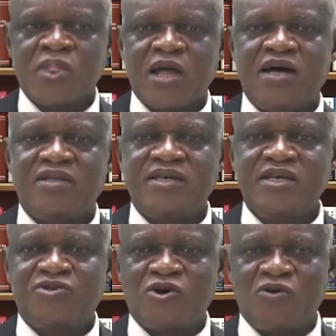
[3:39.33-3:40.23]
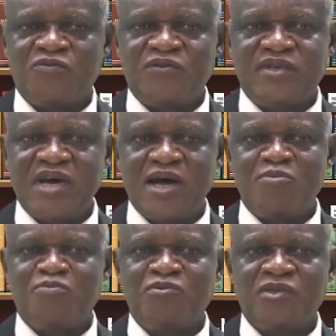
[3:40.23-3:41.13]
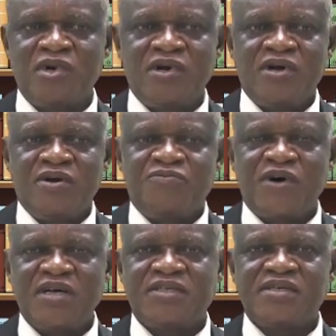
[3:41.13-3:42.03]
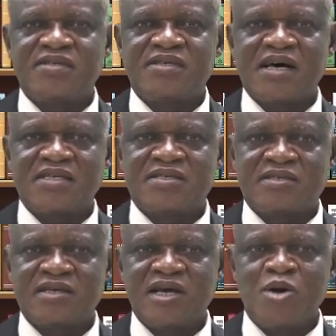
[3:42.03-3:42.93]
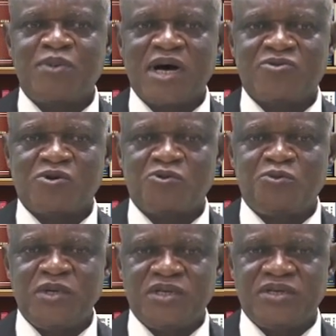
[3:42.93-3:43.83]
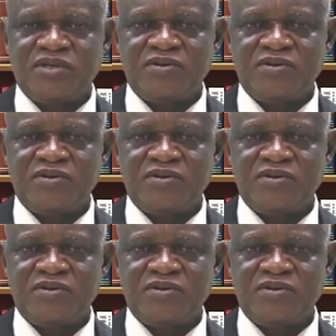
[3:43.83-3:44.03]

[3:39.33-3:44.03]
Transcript: and each of them functions as a part of speech.